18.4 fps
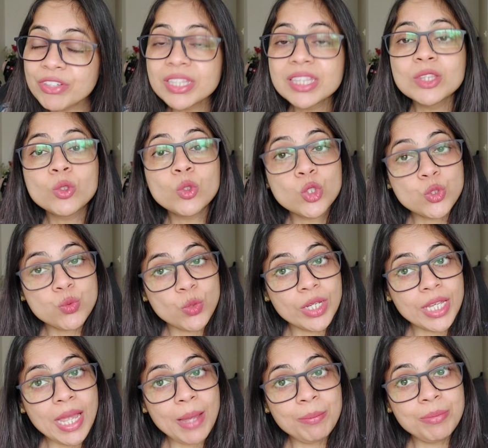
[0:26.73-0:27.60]
with those
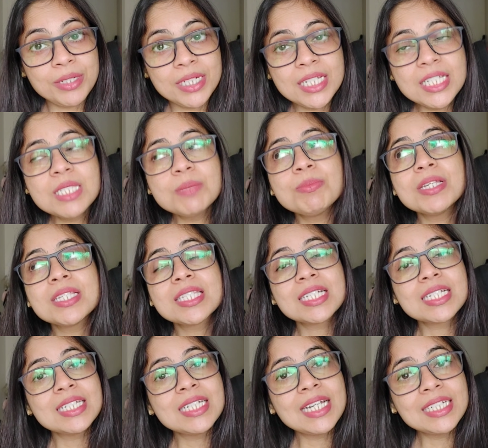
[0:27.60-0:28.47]
vocabularies.
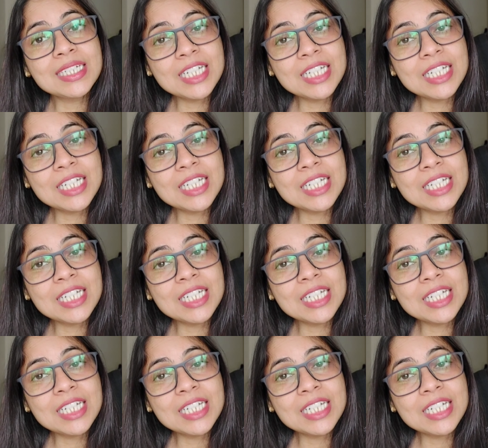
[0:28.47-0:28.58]
Basically,